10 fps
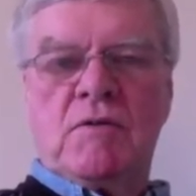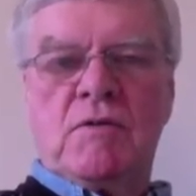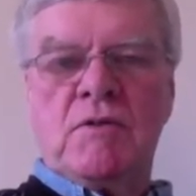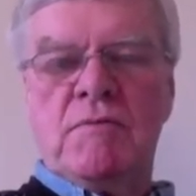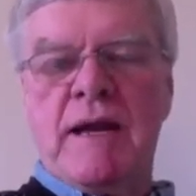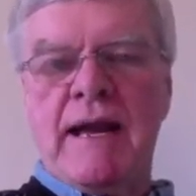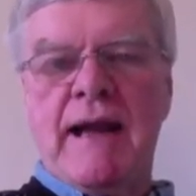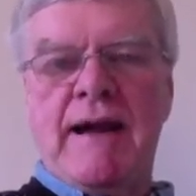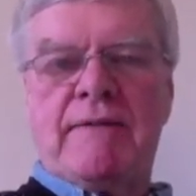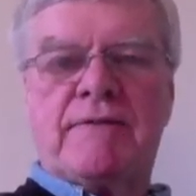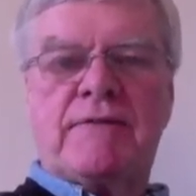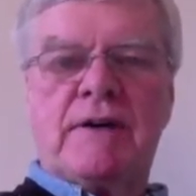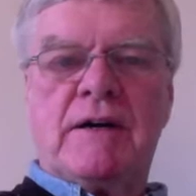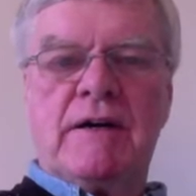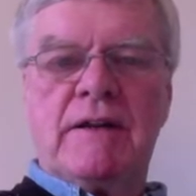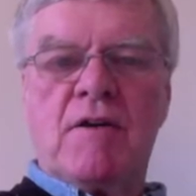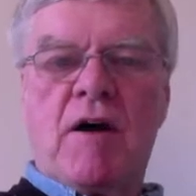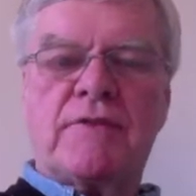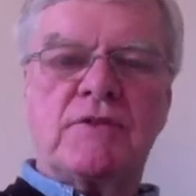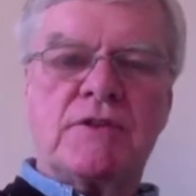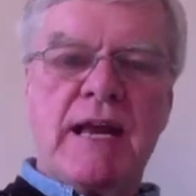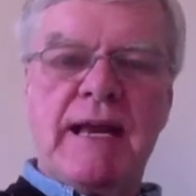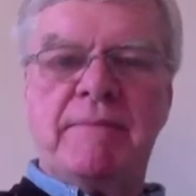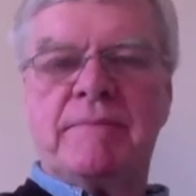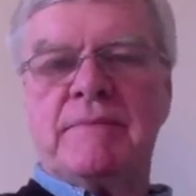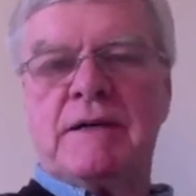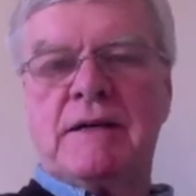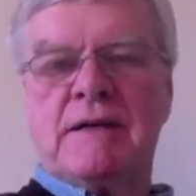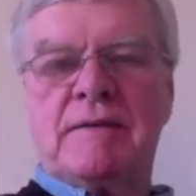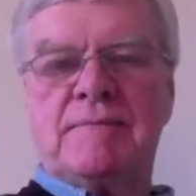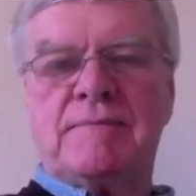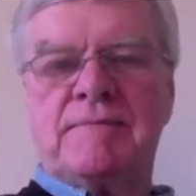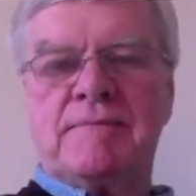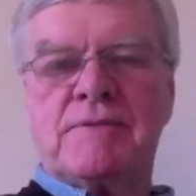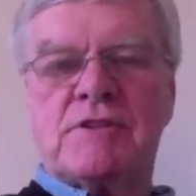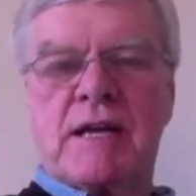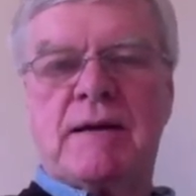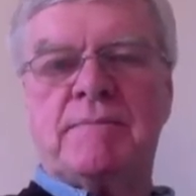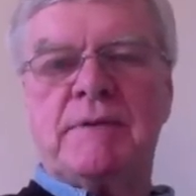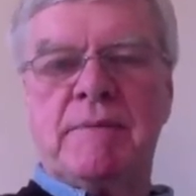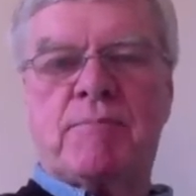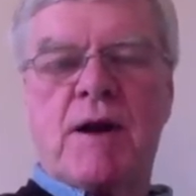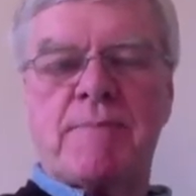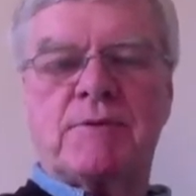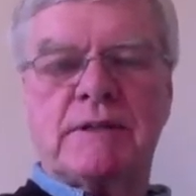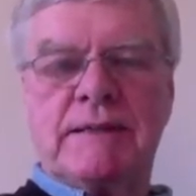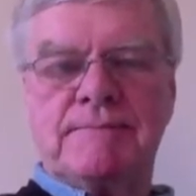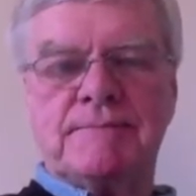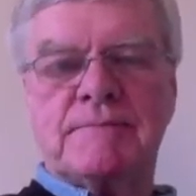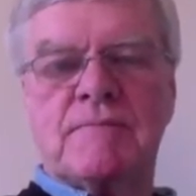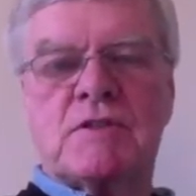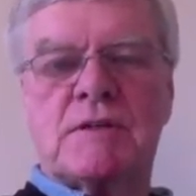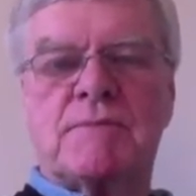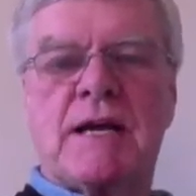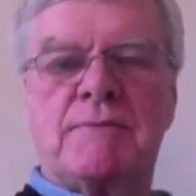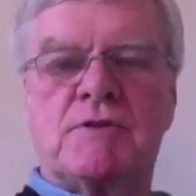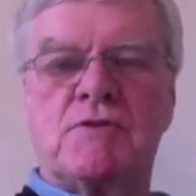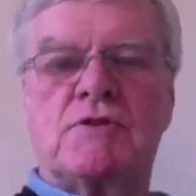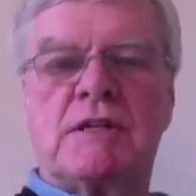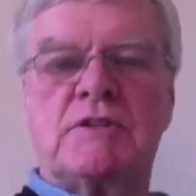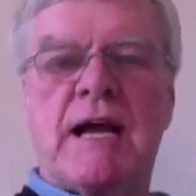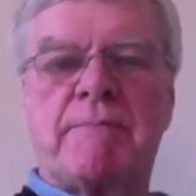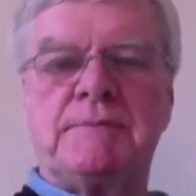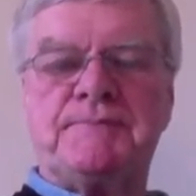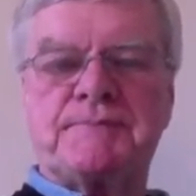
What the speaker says: you may have the author's name set up improperly, sometimes those things happen.